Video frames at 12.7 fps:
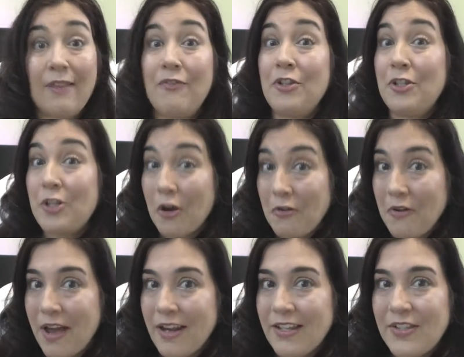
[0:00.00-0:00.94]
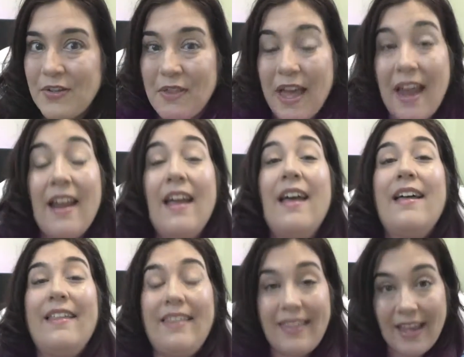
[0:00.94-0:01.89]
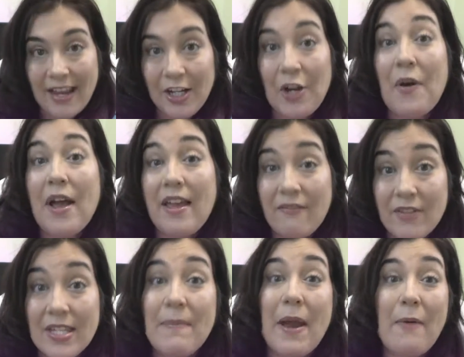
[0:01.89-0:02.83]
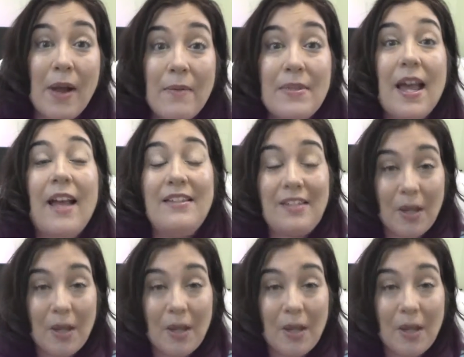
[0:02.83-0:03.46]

And if you don't know how to do that, then go ahead and visit my website,